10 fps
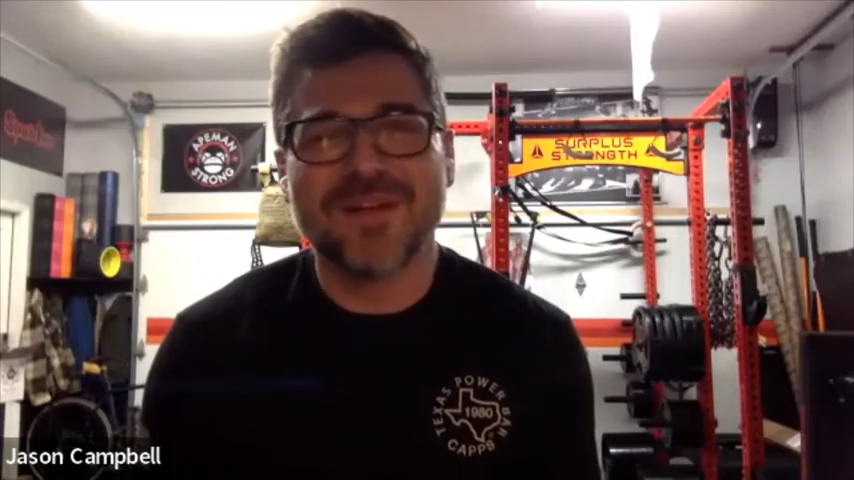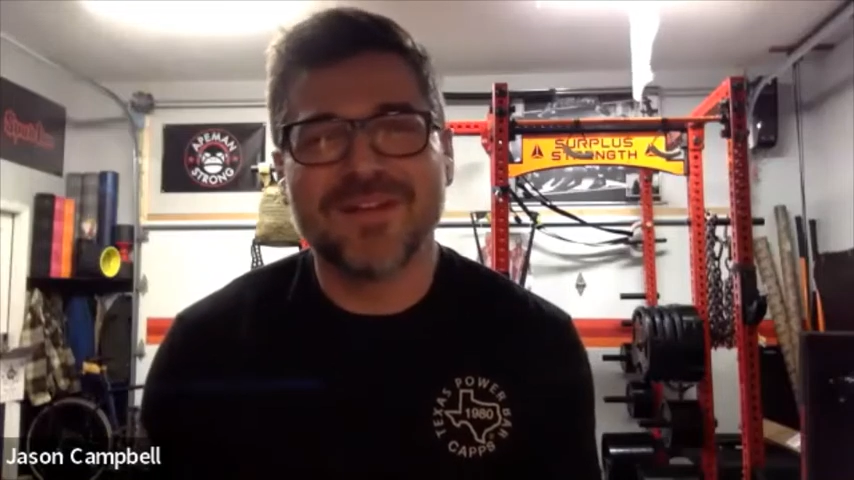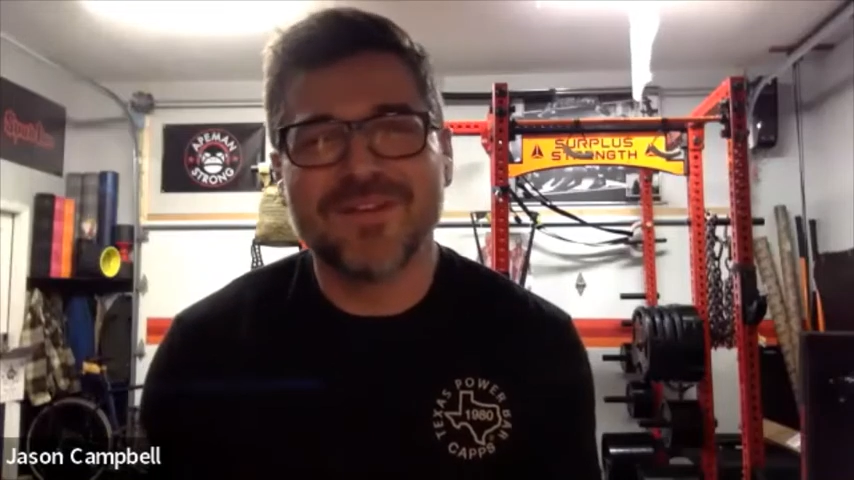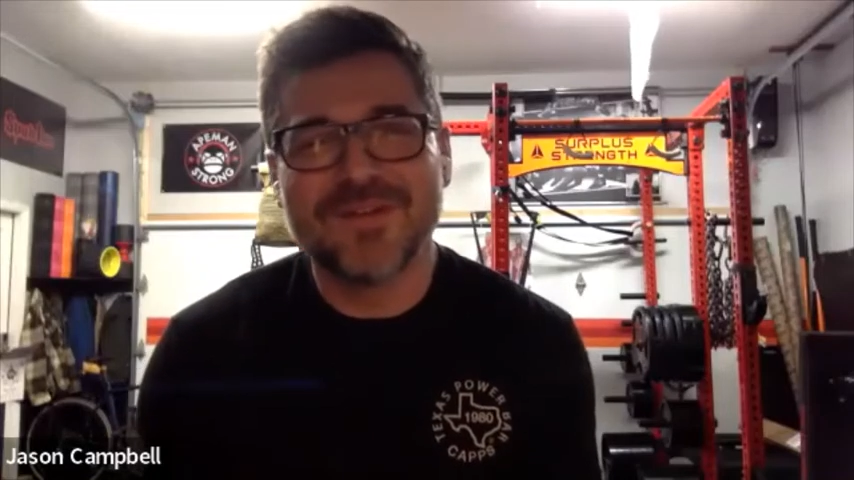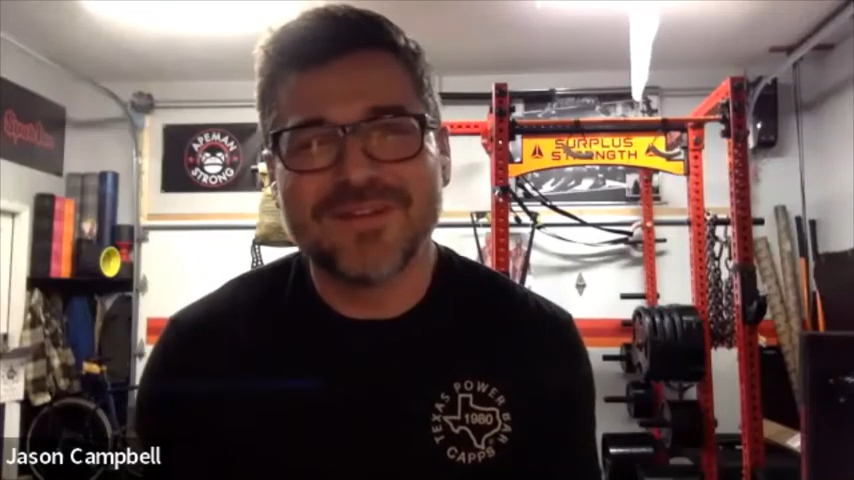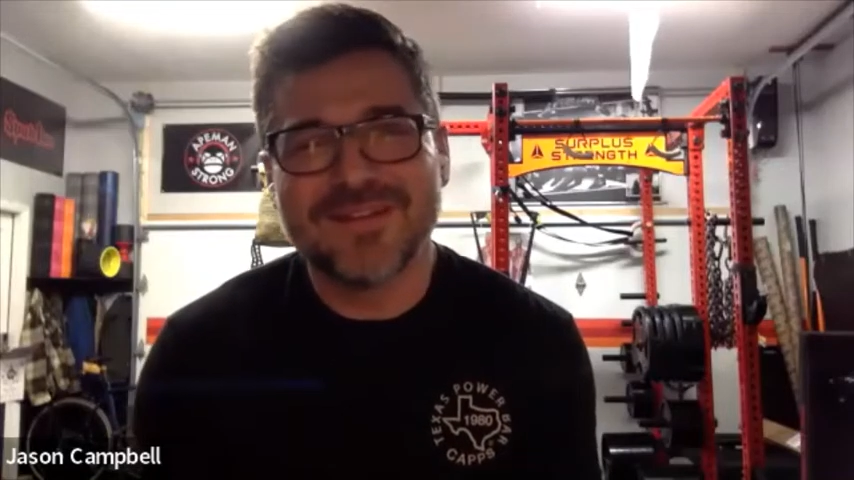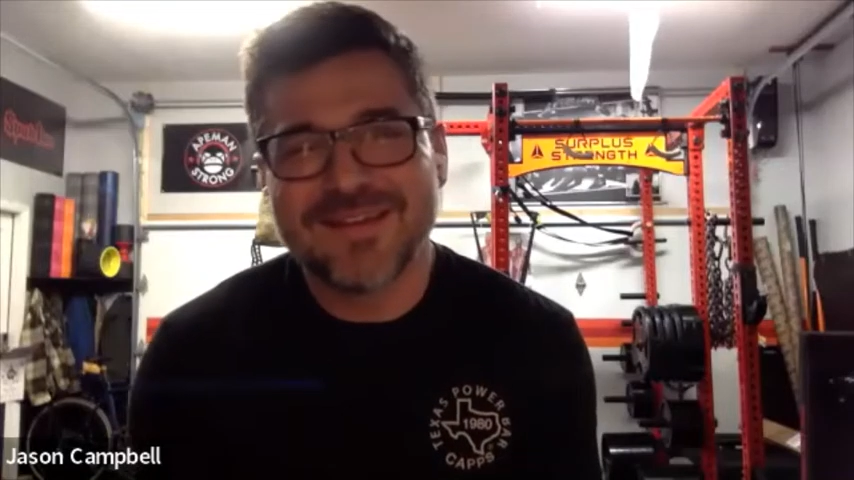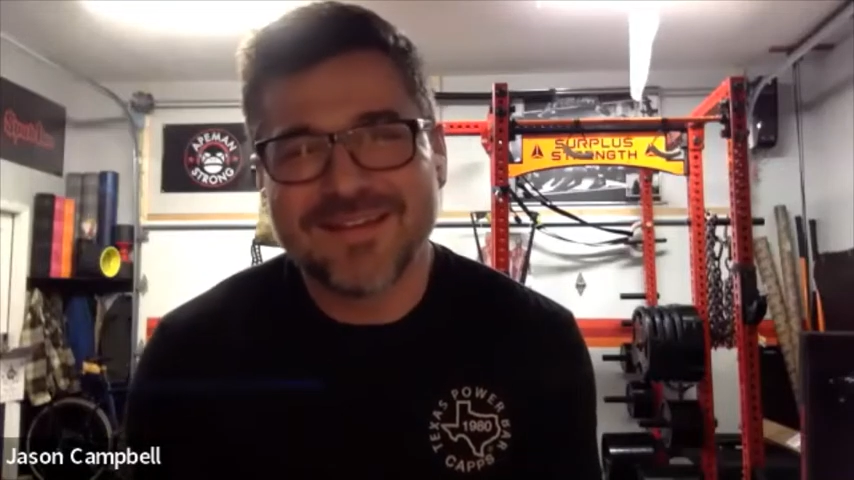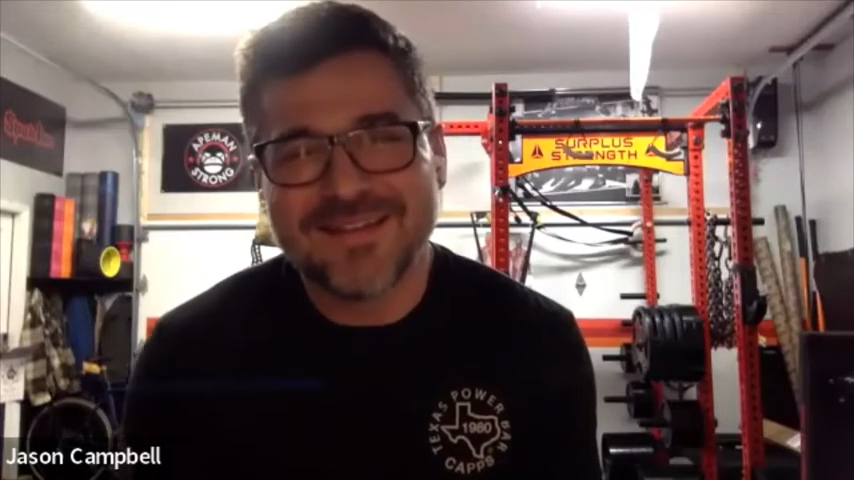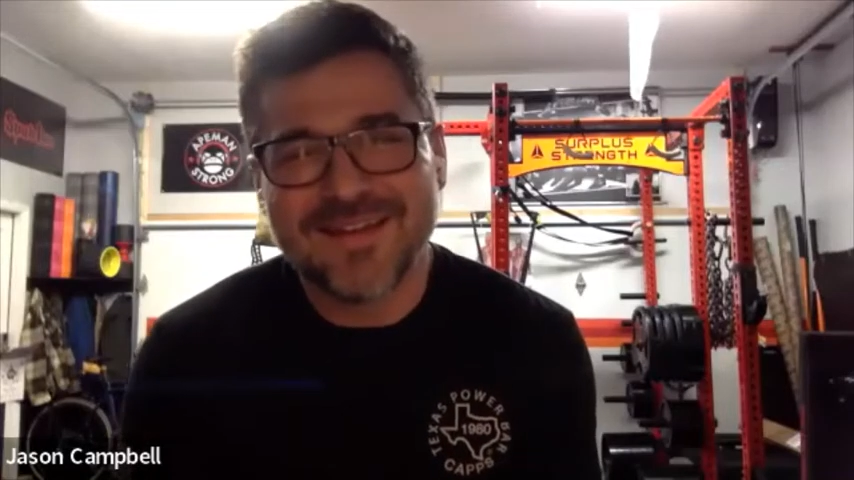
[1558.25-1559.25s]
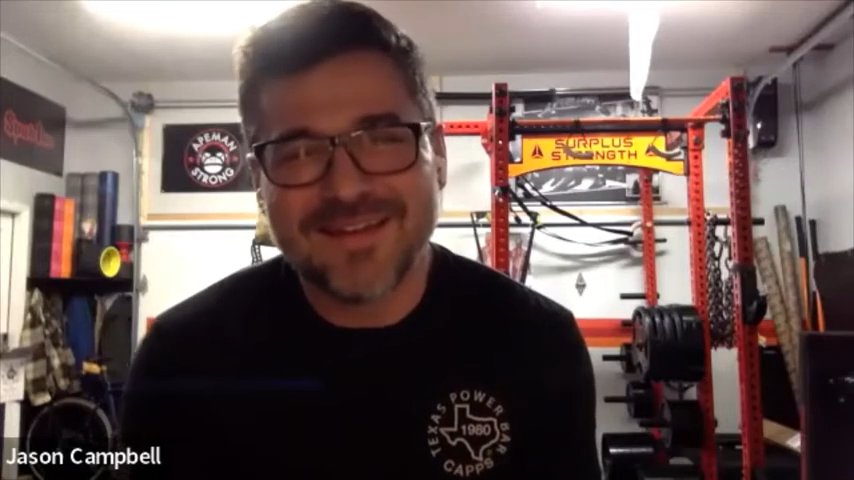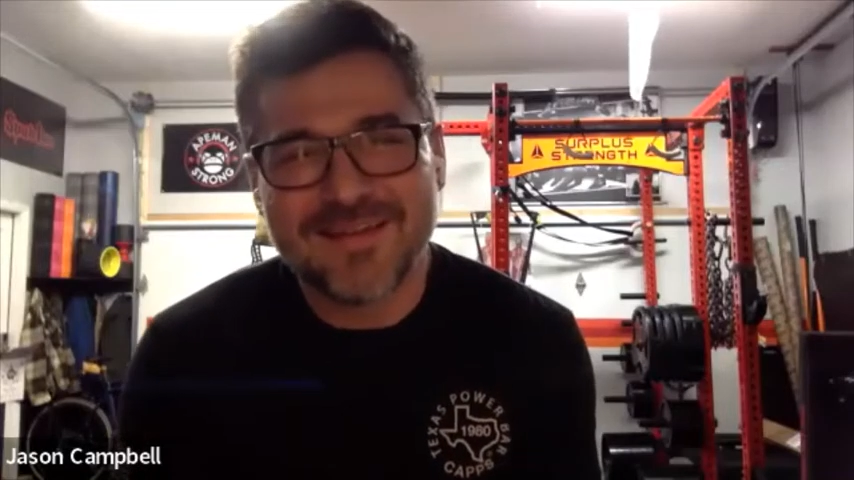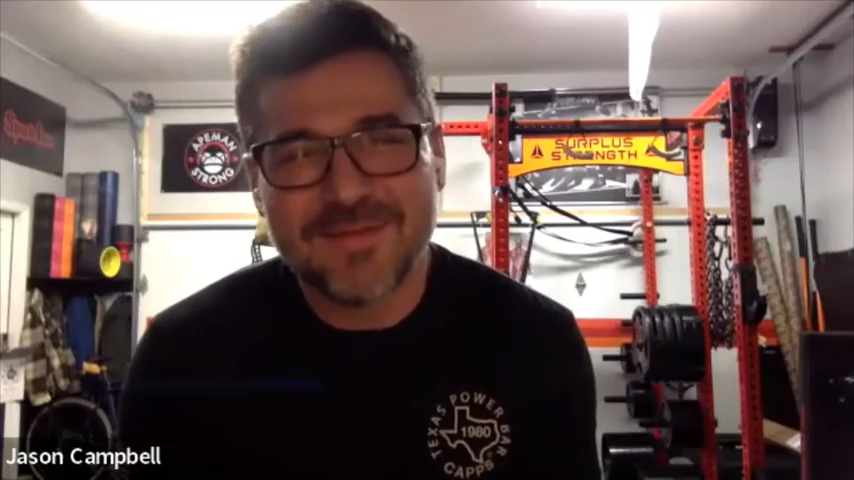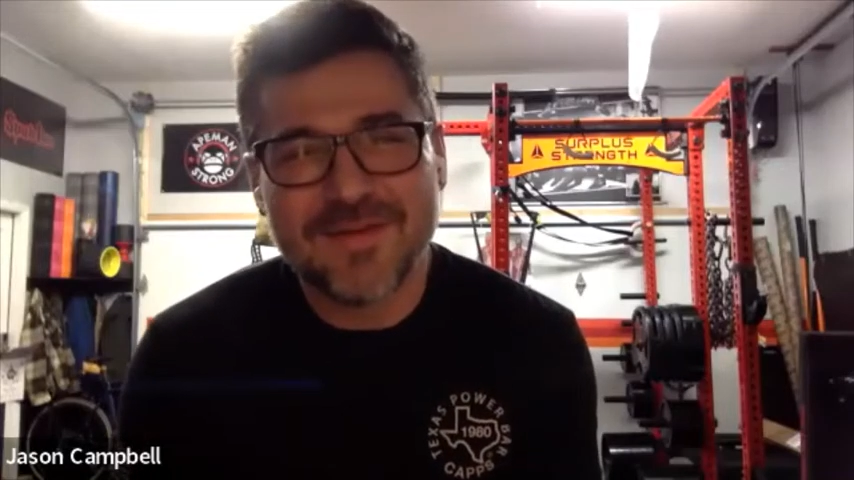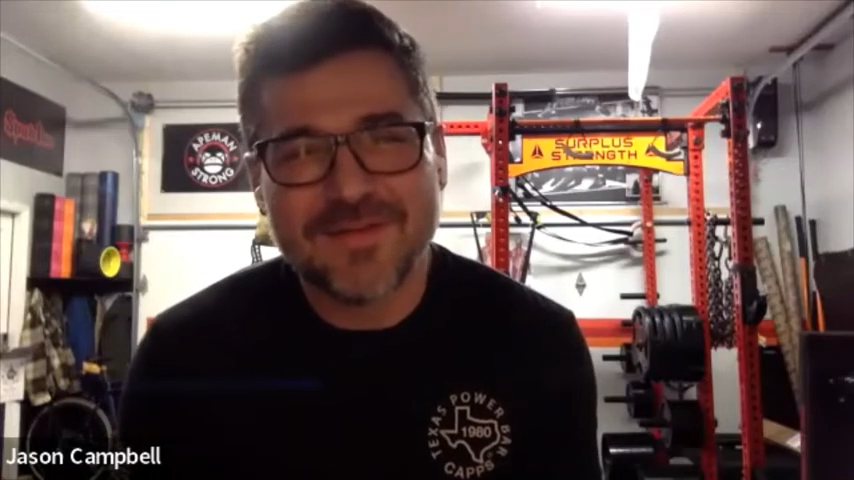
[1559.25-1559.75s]
when I do it. I get a lot of
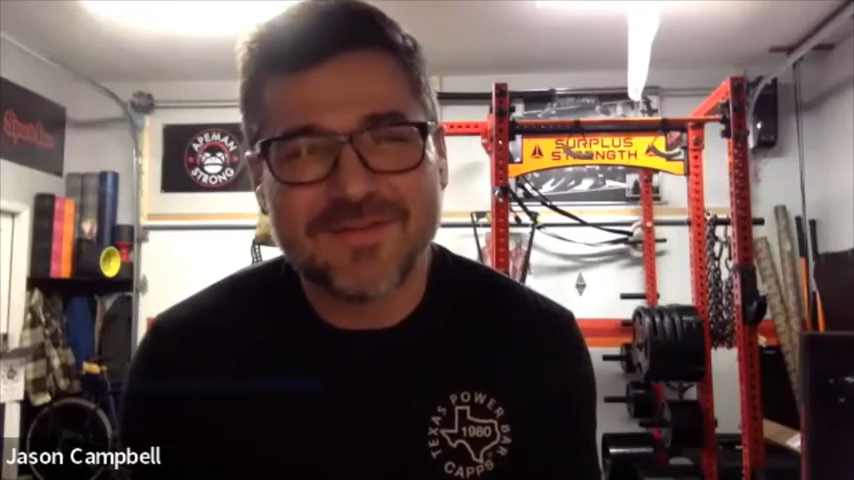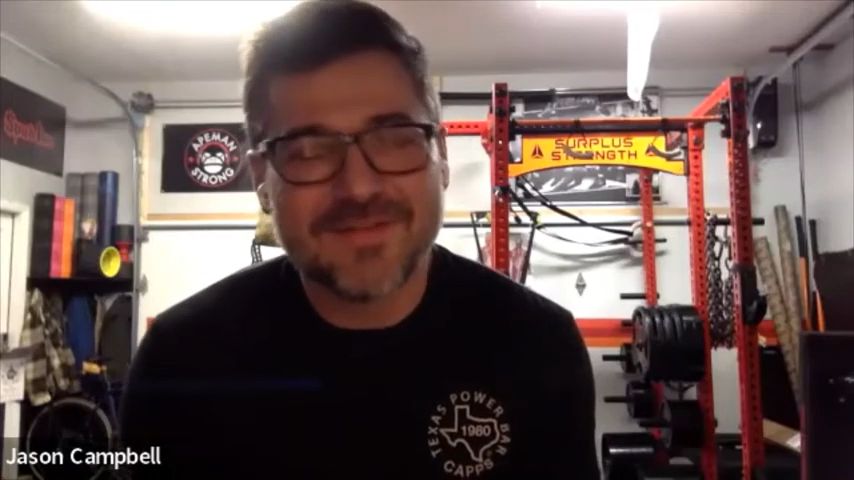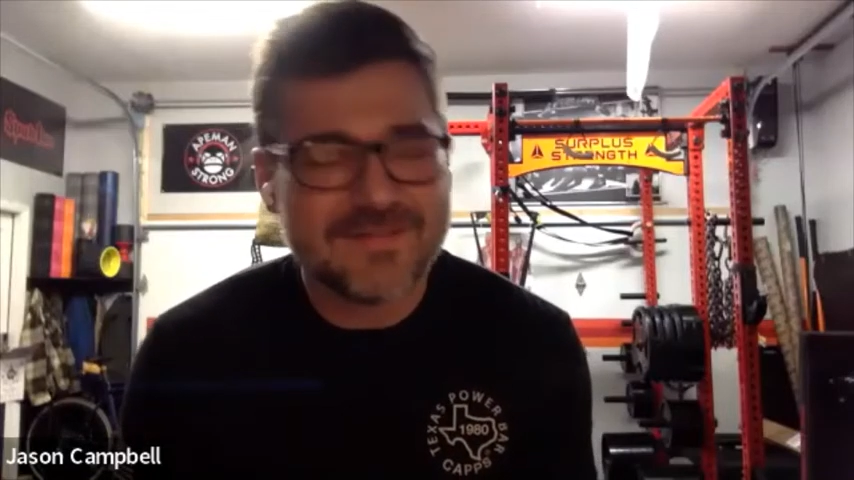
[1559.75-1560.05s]
emails.